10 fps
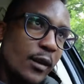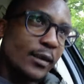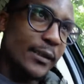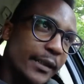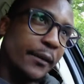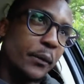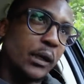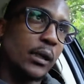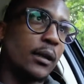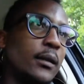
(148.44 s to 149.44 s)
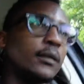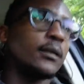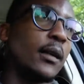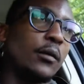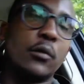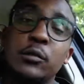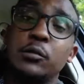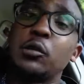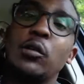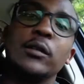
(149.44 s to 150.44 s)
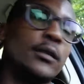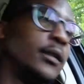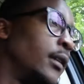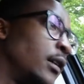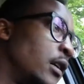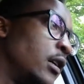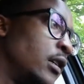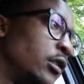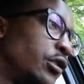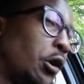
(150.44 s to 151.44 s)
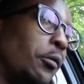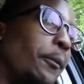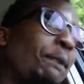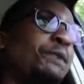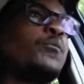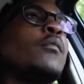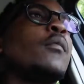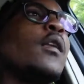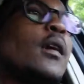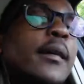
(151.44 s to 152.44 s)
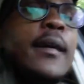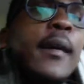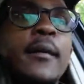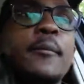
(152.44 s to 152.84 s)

DAB like what you call it so yeah